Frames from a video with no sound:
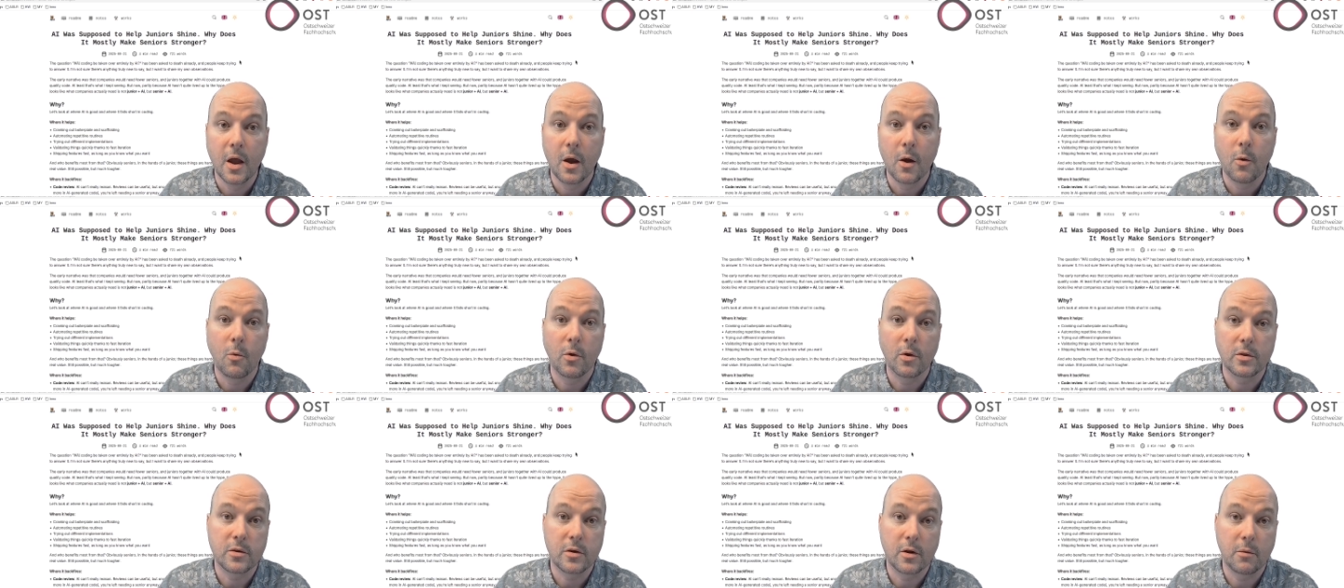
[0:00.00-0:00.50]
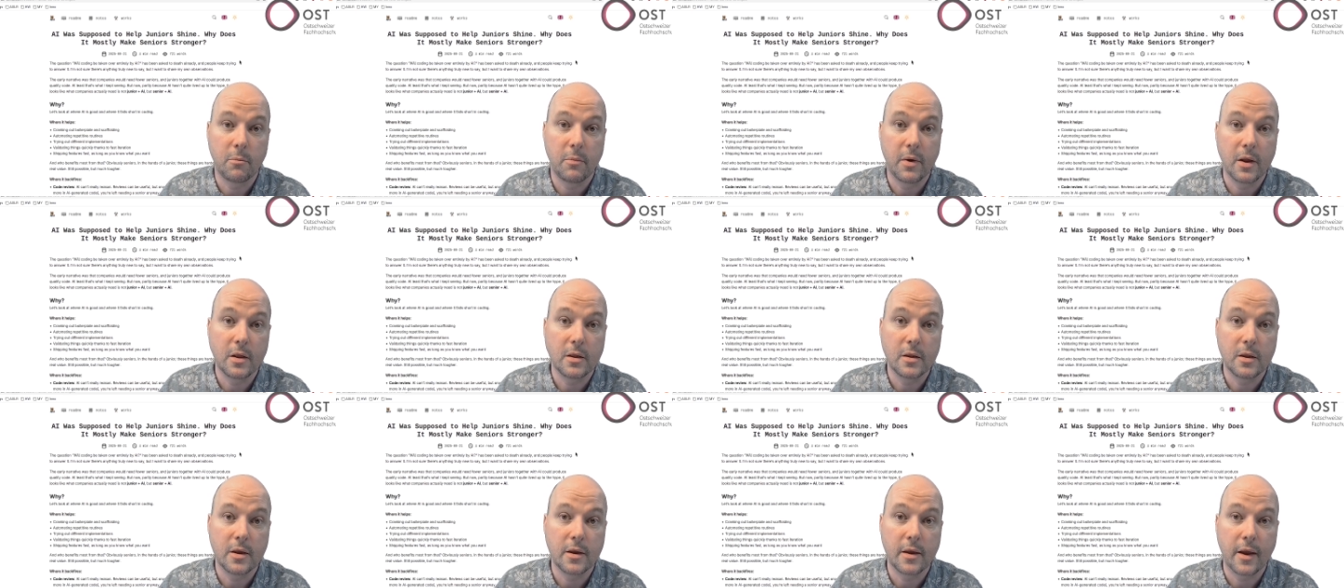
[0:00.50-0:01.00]
what they're
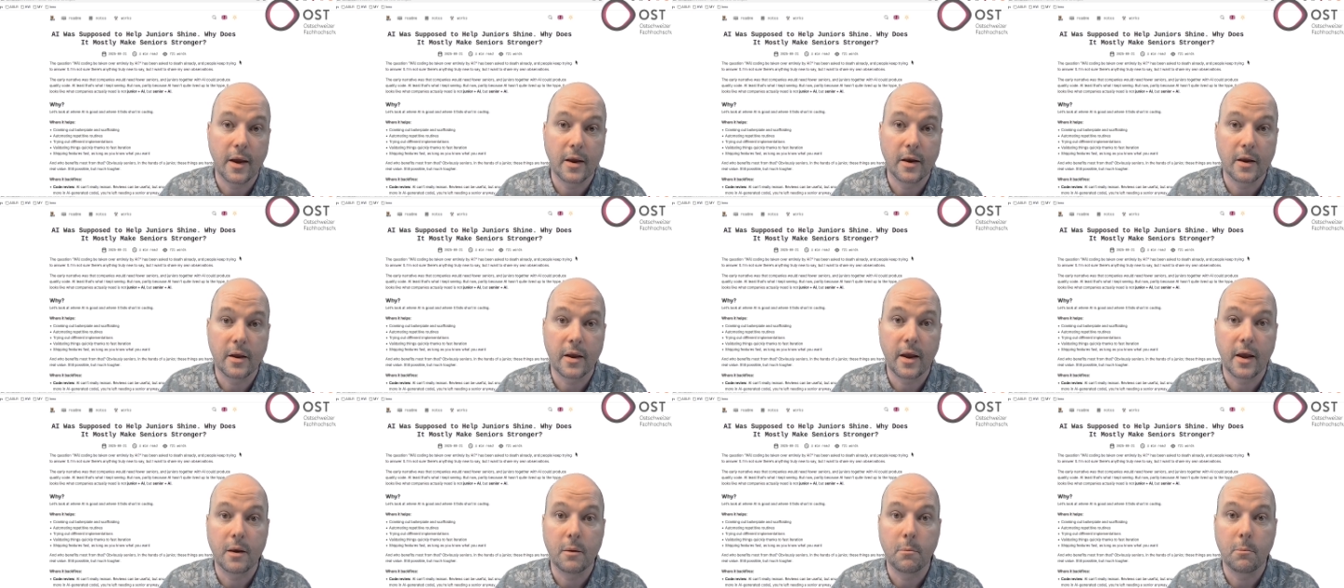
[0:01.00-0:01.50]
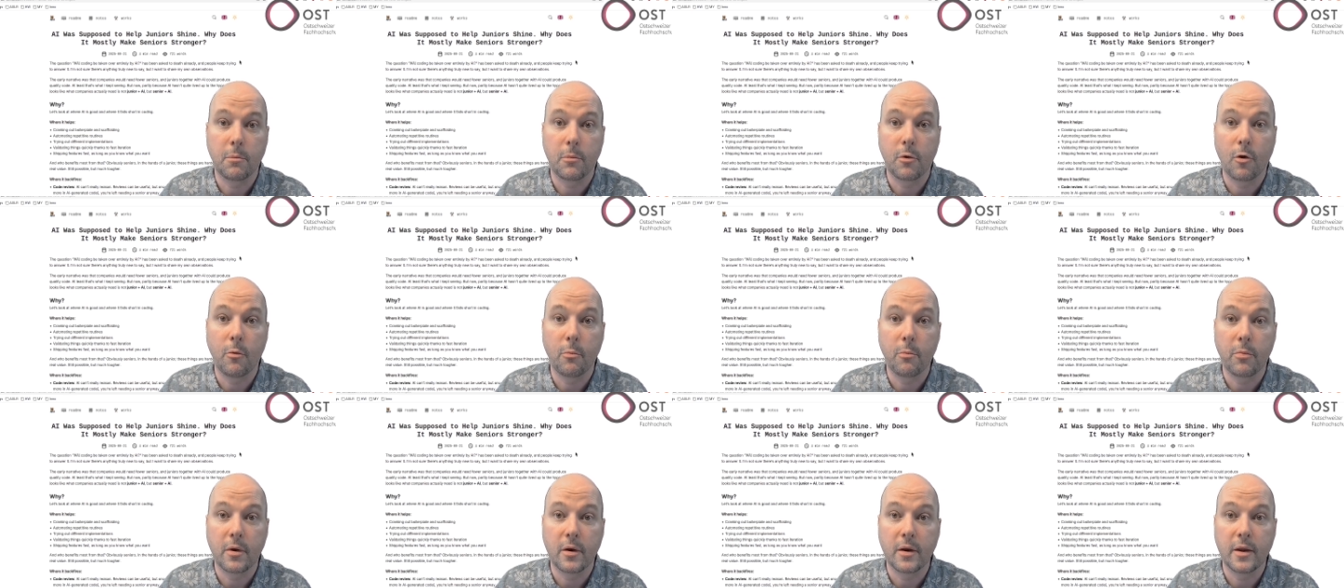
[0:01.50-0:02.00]
building and can
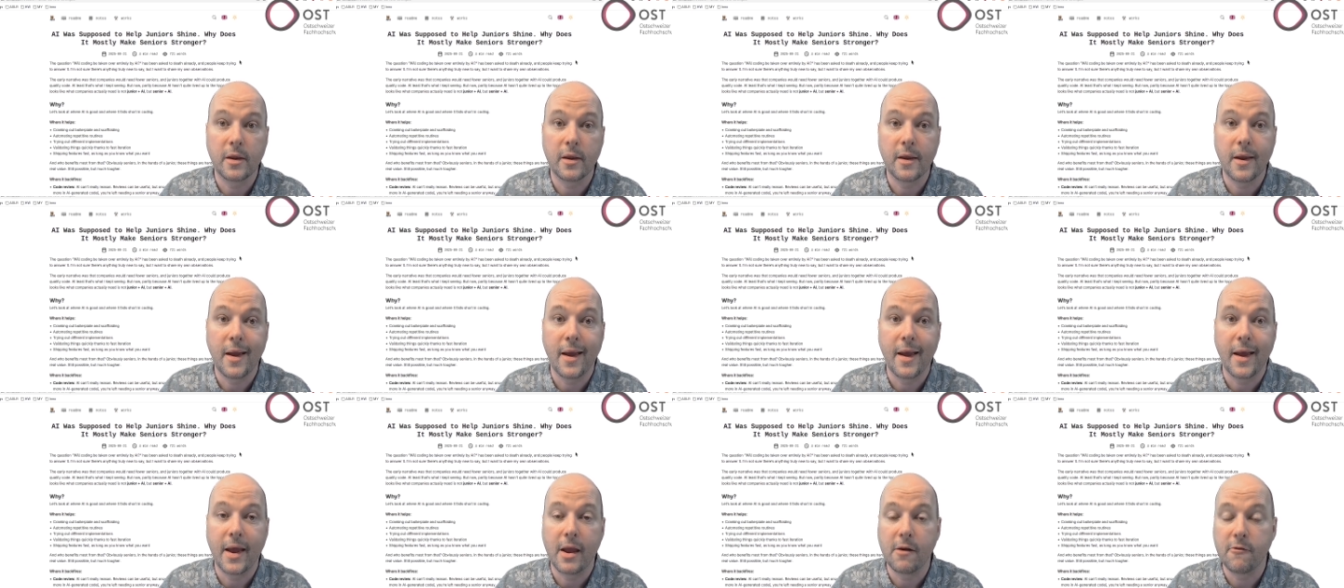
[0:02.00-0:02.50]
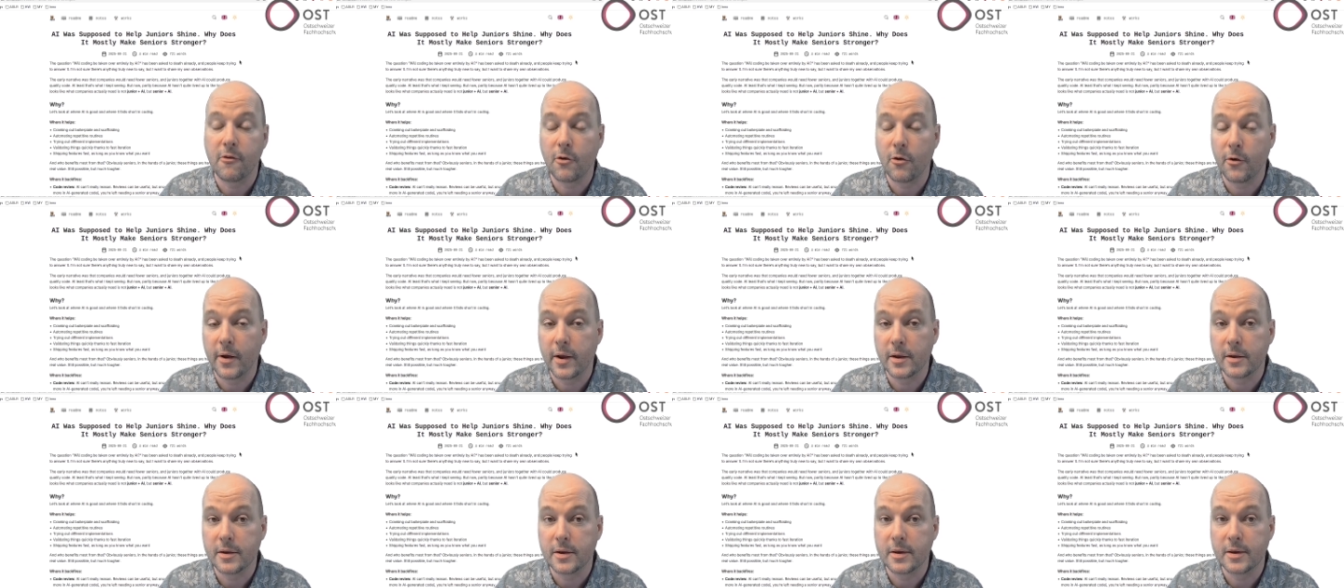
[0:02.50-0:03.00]
properly
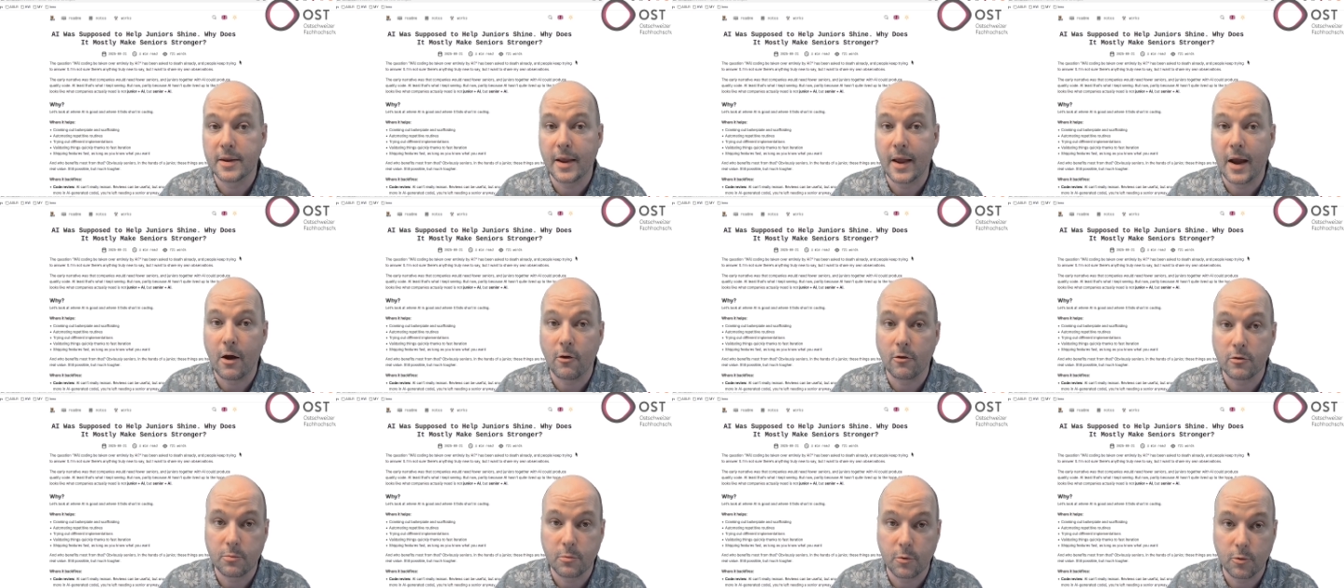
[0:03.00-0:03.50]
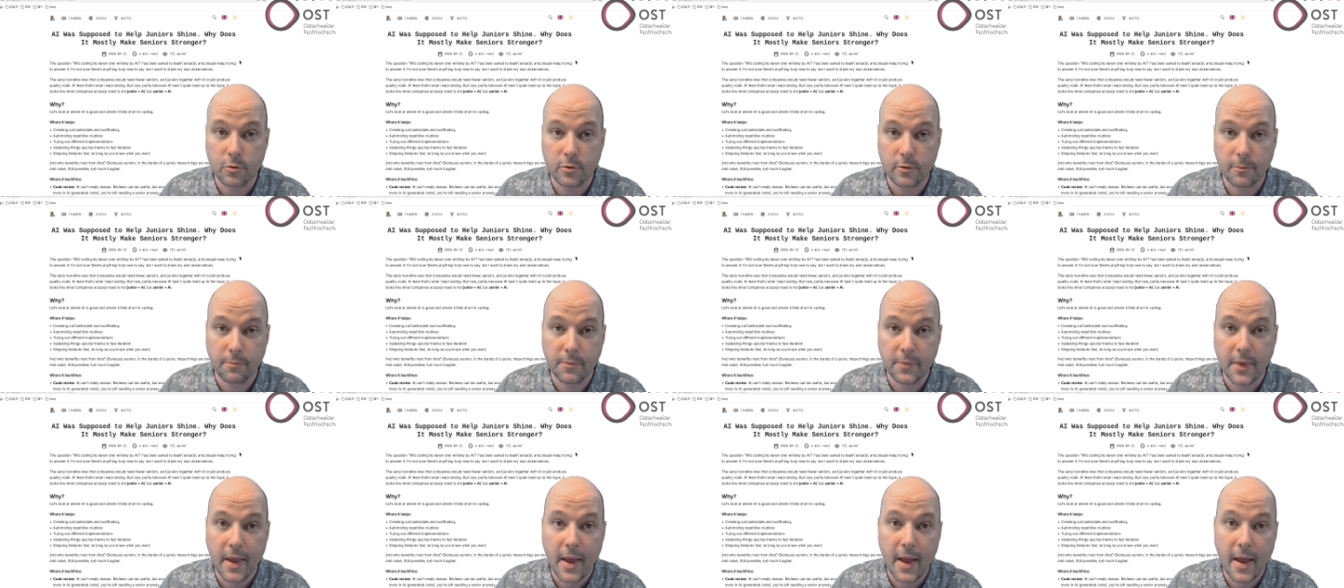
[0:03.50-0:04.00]
evaluate the output.
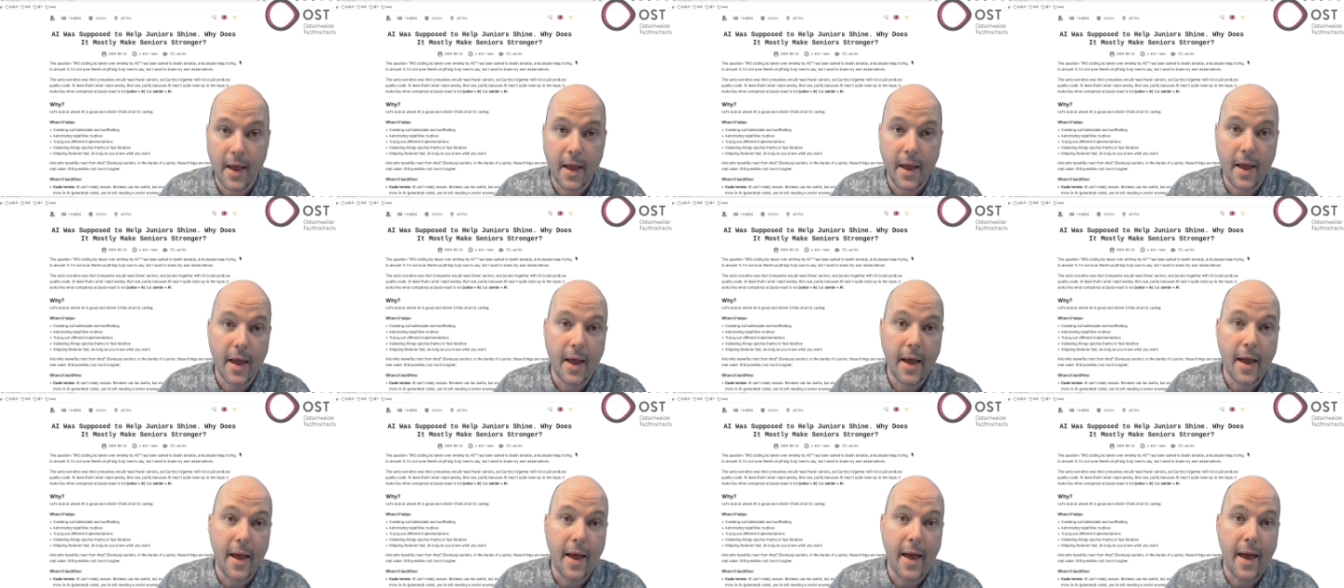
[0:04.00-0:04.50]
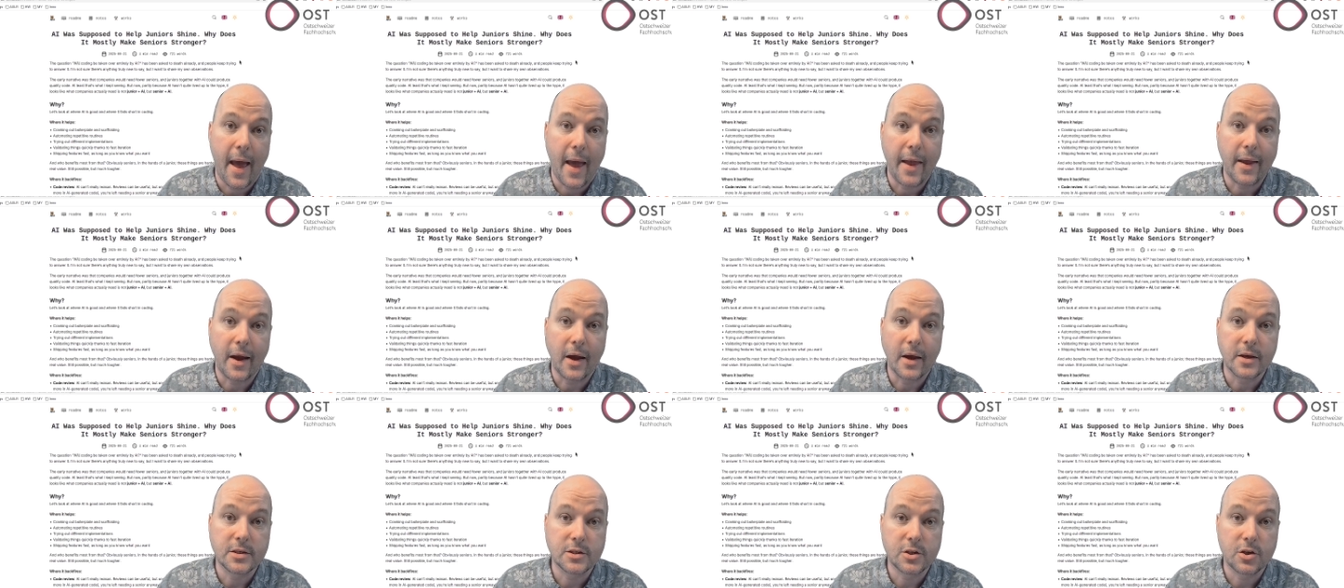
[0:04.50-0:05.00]

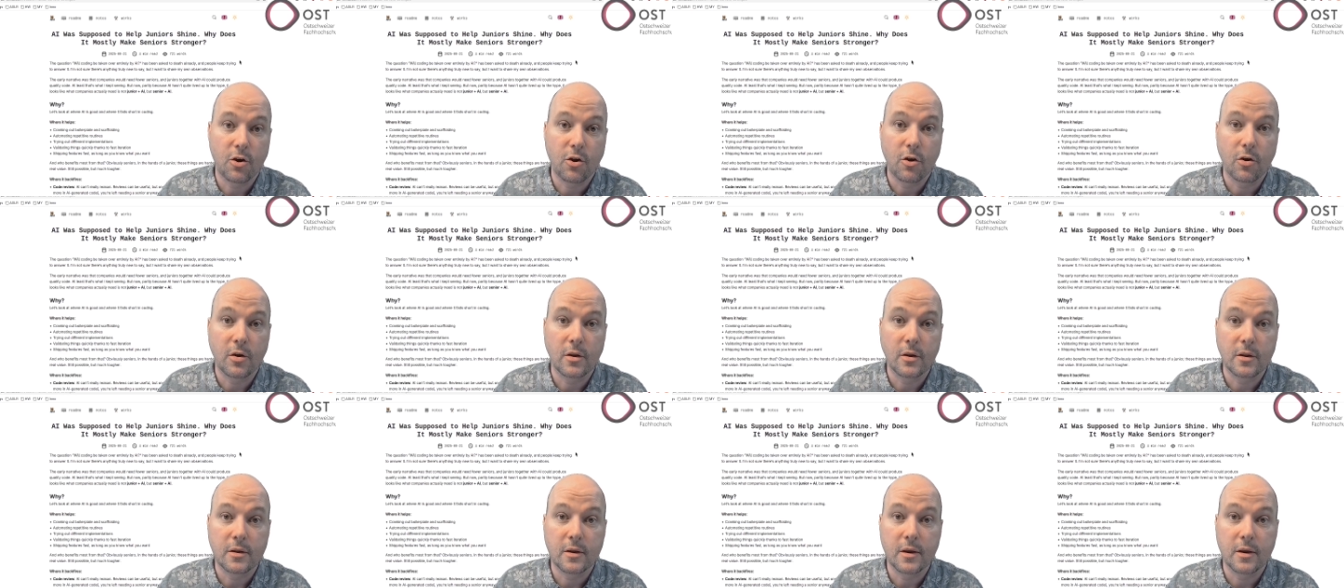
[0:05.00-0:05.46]
AI's current